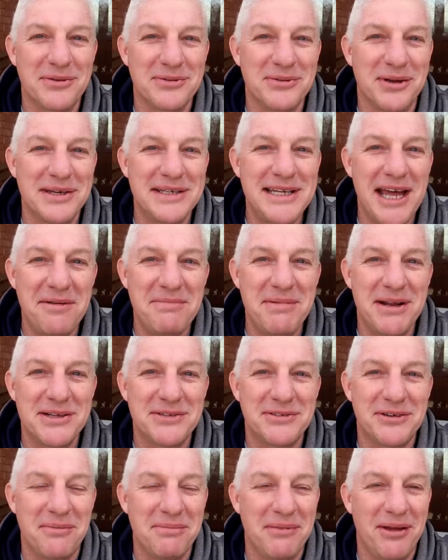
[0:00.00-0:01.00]
was only 10 minutes
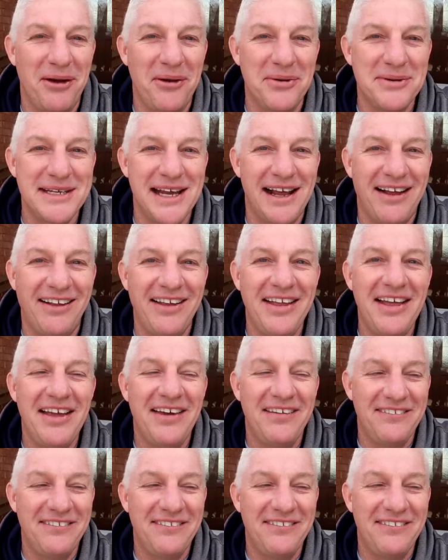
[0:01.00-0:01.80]
from the hotel.